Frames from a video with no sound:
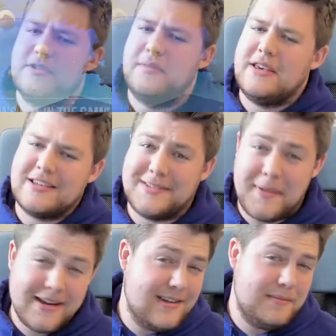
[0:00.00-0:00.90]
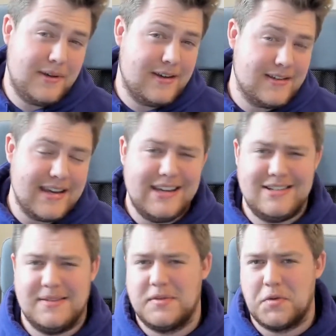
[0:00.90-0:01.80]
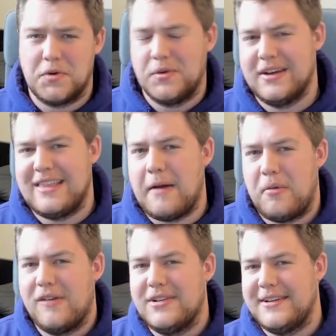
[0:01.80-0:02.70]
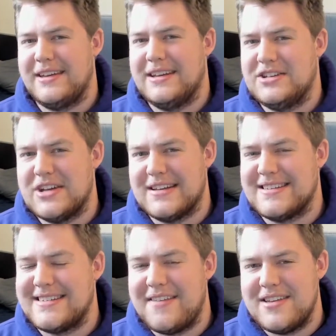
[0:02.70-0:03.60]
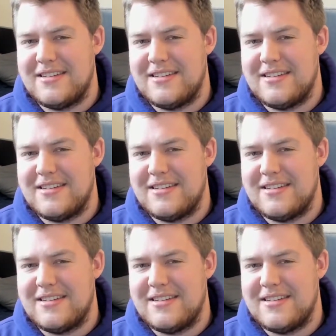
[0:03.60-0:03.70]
be expected because HMs weren't really that prevalent in 7